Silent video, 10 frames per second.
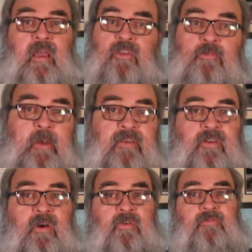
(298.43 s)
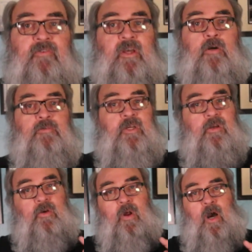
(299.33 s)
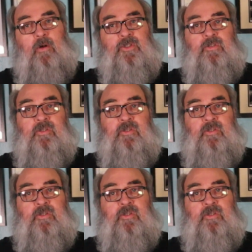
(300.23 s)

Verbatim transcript: His best known films include Ocean's